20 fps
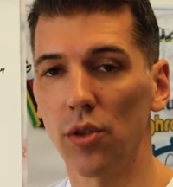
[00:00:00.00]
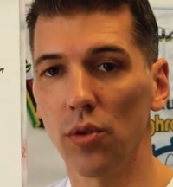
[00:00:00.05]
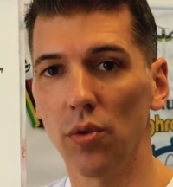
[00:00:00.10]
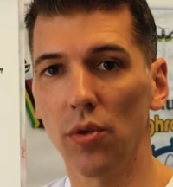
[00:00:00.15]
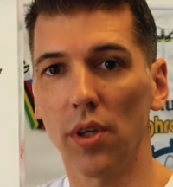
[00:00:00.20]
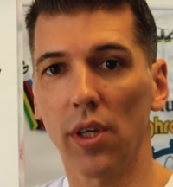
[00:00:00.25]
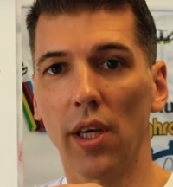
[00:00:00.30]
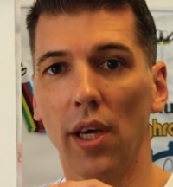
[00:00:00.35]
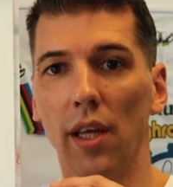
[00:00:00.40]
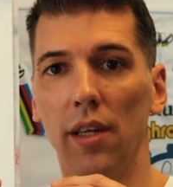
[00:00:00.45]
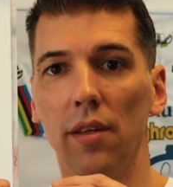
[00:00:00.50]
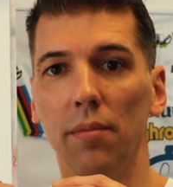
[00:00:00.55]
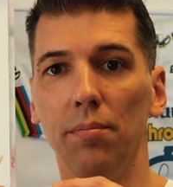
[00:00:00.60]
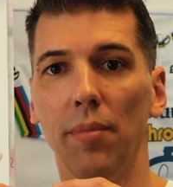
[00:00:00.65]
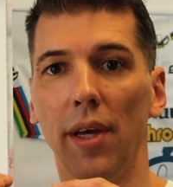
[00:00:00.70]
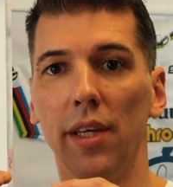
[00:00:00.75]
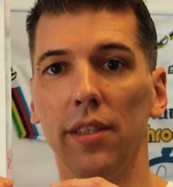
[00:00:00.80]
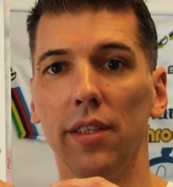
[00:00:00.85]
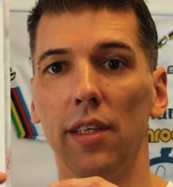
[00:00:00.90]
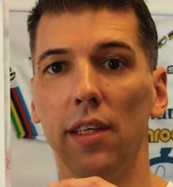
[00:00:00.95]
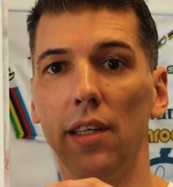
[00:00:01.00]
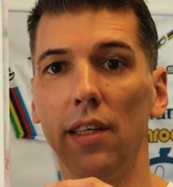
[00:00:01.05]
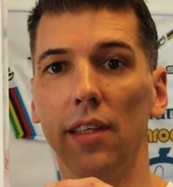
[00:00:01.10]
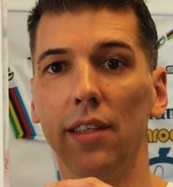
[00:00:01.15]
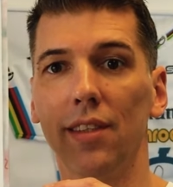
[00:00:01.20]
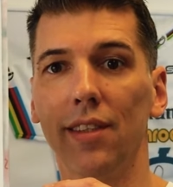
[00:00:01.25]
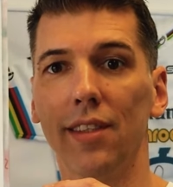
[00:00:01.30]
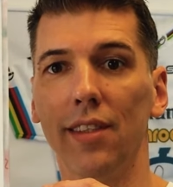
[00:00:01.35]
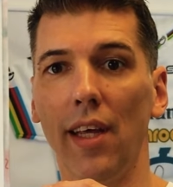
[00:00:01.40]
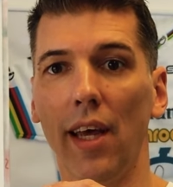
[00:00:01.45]
So you can basically
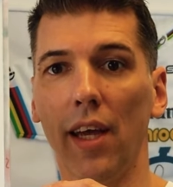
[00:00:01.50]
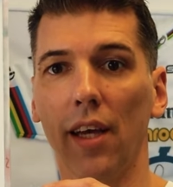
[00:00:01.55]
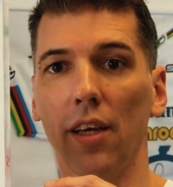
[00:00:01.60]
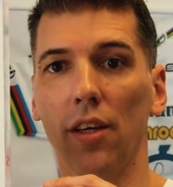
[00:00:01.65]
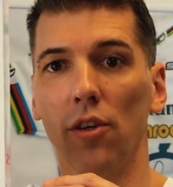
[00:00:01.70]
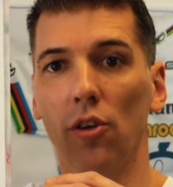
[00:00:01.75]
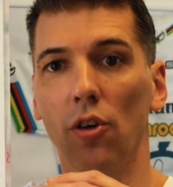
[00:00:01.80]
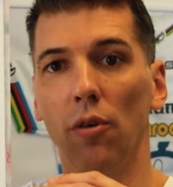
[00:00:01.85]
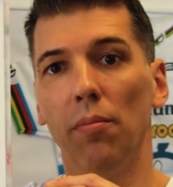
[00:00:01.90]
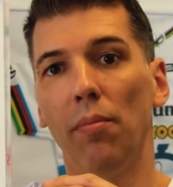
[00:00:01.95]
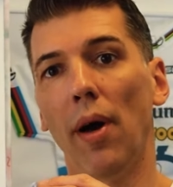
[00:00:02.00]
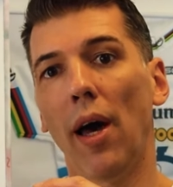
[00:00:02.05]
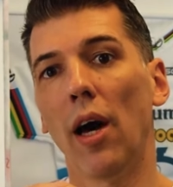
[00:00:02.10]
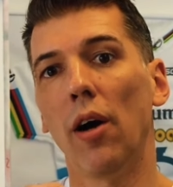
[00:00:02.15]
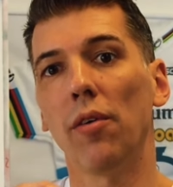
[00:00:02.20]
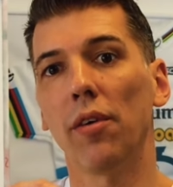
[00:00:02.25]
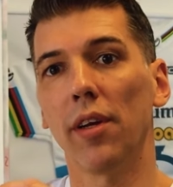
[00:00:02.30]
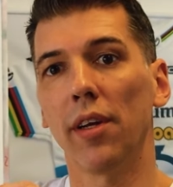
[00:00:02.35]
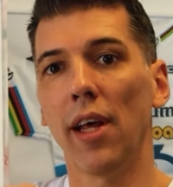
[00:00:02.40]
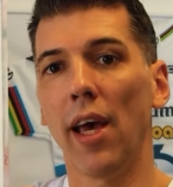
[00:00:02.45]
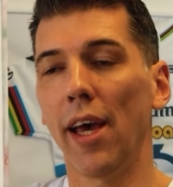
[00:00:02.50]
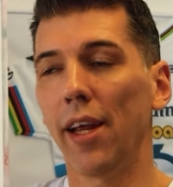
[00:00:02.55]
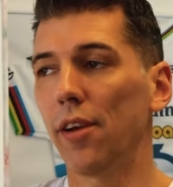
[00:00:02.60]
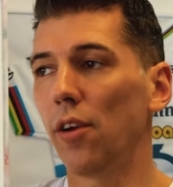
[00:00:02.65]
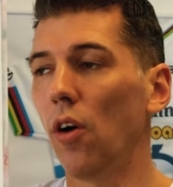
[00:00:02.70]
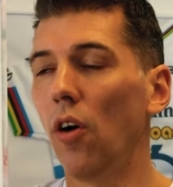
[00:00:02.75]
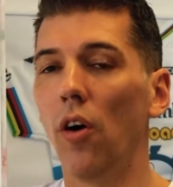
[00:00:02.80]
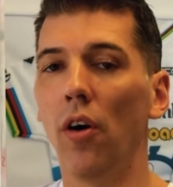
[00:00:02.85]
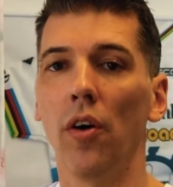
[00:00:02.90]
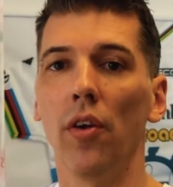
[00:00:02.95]
stack and compound and
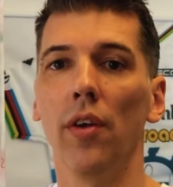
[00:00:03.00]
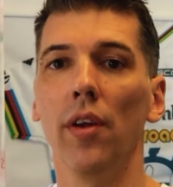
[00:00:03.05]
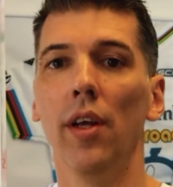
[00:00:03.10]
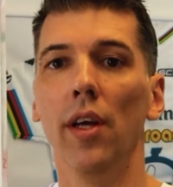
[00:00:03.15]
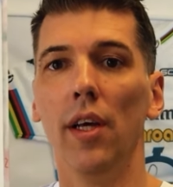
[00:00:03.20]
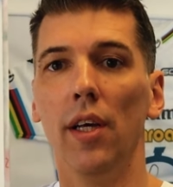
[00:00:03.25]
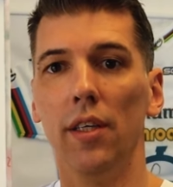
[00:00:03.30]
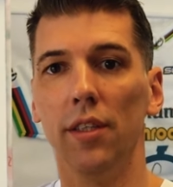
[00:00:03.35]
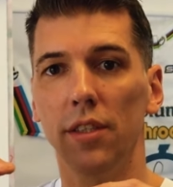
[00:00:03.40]
add on